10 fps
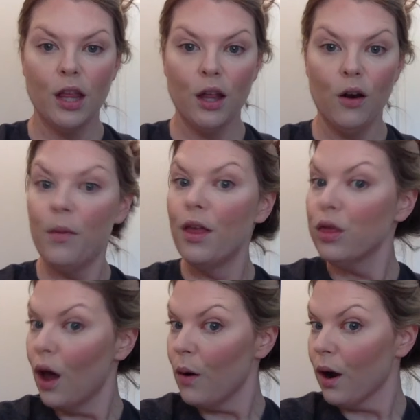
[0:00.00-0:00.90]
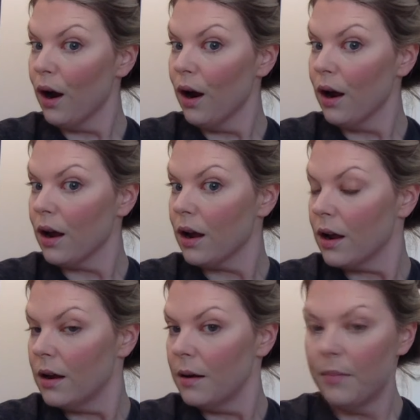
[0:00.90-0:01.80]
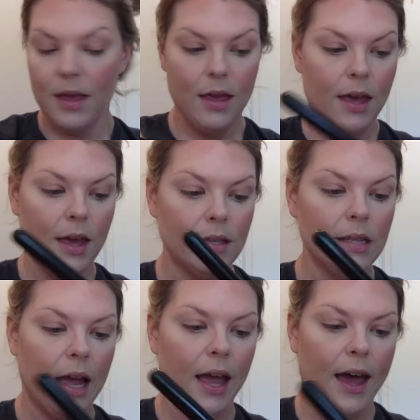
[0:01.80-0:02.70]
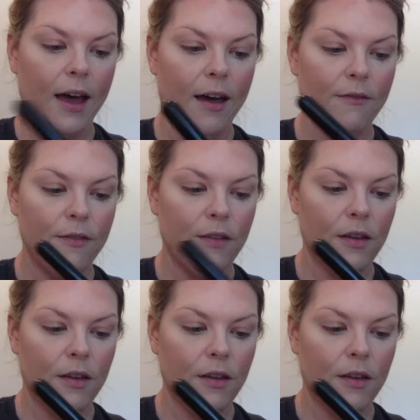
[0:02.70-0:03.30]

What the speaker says: a little bit lower because I have